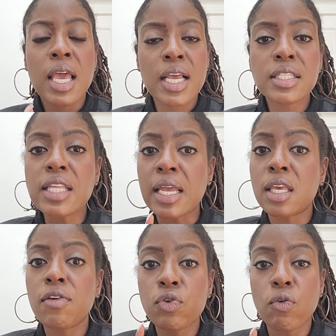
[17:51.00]
is they
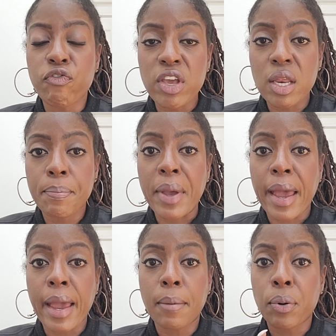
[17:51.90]
give you
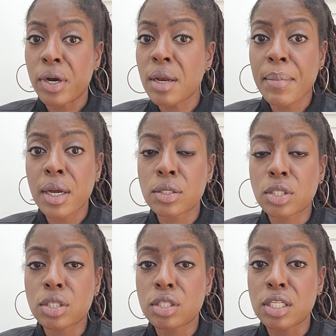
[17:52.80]
feedback pretty
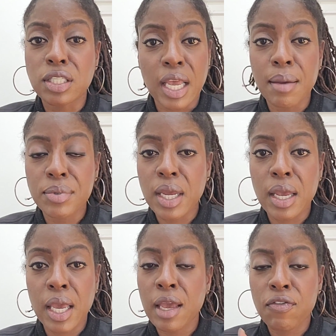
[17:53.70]
much the same day,
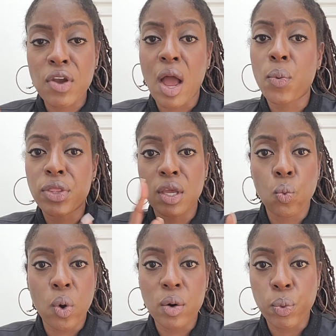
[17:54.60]
if not within
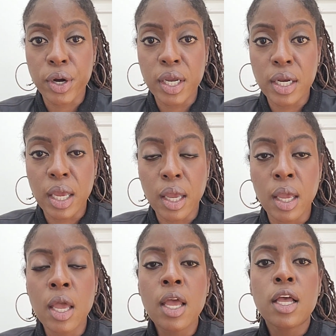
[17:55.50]
one working day.
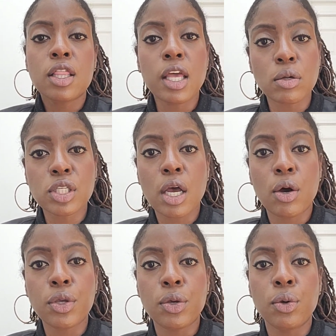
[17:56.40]
They'll tell
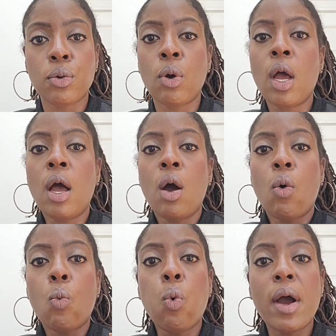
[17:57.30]
you
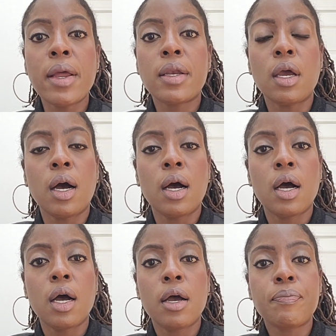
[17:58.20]
what
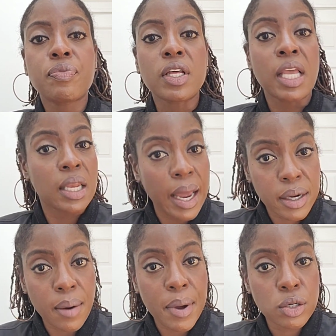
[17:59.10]
they
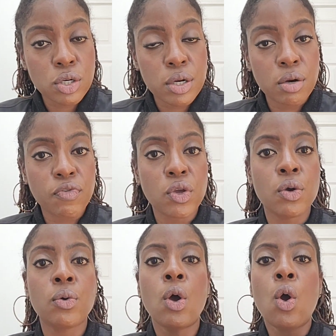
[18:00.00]
liked about your
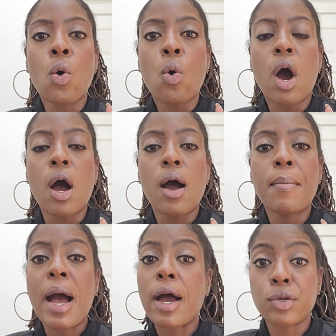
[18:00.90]
interview,
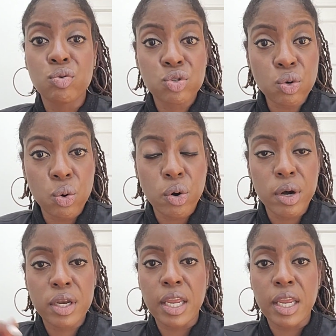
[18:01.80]
how you scored.